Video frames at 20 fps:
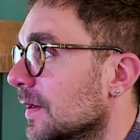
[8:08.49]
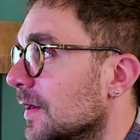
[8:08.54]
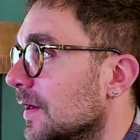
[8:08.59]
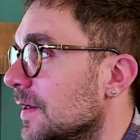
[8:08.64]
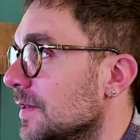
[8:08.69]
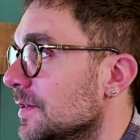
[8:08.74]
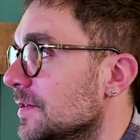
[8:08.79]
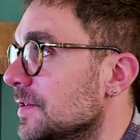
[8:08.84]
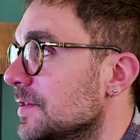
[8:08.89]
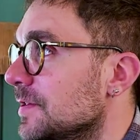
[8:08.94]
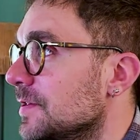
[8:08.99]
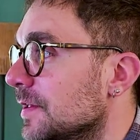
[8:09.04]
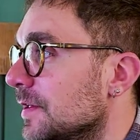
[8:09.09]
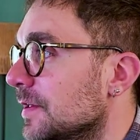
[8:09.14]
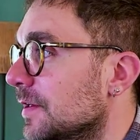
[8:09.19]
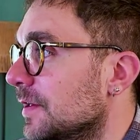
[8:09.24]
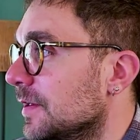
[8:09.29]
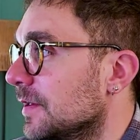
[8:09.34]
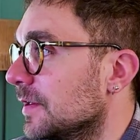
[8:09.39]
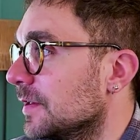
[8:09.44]
Let's
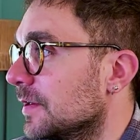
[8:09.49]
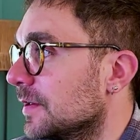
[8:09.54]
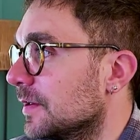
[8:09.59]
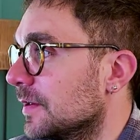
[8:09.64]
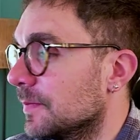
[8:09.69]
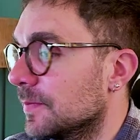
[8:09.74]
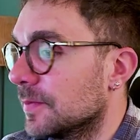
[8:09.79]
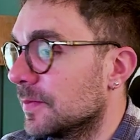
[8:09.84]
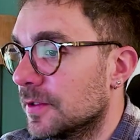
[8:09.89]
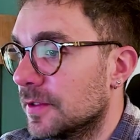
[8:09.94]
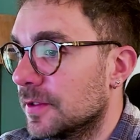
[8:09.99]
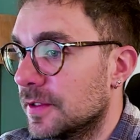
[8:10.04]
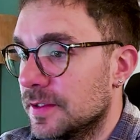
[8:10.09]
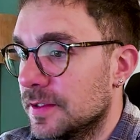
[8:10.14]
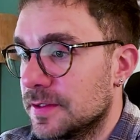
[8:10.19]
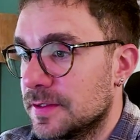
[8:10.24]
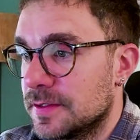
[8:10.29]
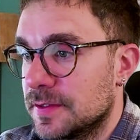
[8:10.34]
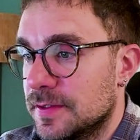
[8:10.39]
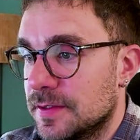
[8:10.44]
generate a
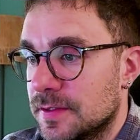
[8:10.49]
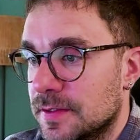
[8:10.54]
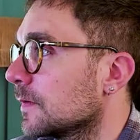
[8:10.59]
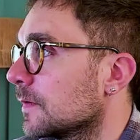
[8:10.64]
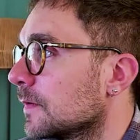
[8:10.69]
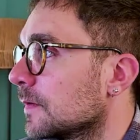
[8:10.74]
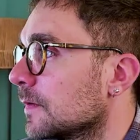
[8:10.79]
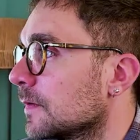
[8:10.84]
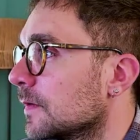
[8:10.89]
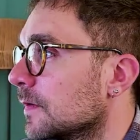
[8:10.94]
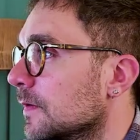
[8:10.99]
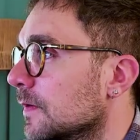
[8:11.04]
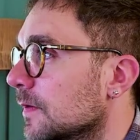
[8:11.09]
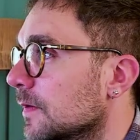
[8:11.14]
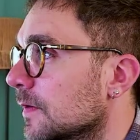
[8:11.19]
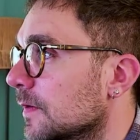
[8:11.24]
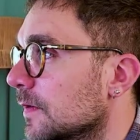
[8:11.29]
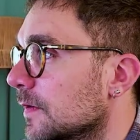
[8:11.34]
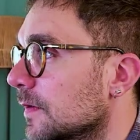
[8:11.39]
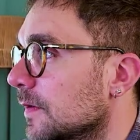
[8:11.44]
report.
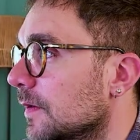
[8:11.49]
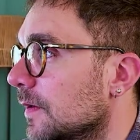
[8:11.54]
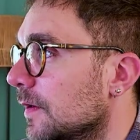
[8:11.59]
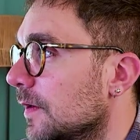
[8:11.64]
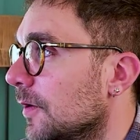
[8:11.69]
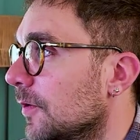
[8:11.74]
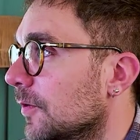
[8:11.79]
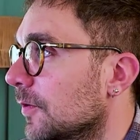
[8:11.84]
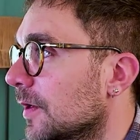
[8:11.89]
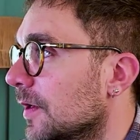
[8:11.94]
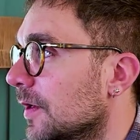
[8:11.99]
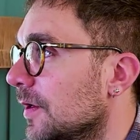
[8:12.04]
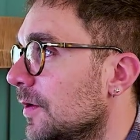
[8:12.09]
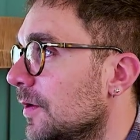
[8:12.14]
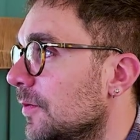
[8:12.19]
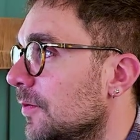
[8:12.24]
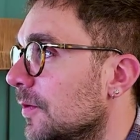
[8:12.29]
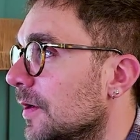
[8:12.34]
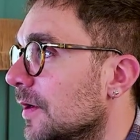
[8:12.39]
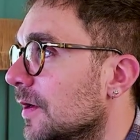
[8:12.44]

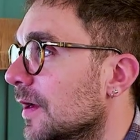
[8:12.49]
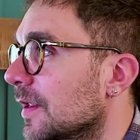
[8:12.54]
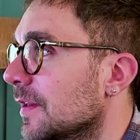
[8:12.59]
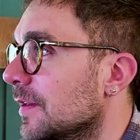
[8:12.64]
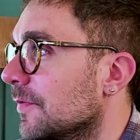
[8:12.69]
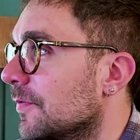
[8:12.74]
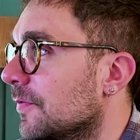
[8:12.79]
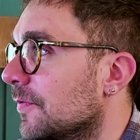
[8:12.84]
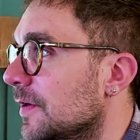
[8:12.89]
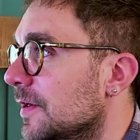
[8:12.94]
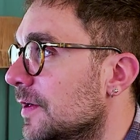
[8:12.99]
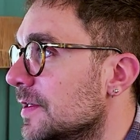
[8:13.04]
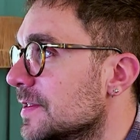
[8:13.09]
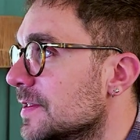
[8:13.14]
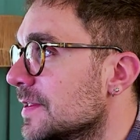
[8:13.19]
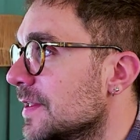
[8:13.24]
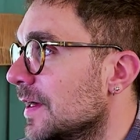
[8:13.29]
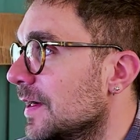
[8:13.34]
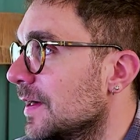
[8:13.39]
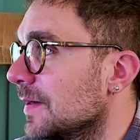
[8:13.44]
Okay, we got the
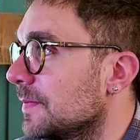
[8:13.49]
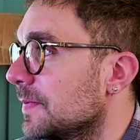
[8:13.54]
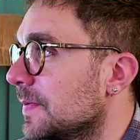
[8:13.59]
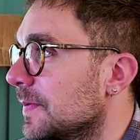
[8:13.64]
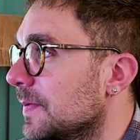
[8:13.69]
first tab.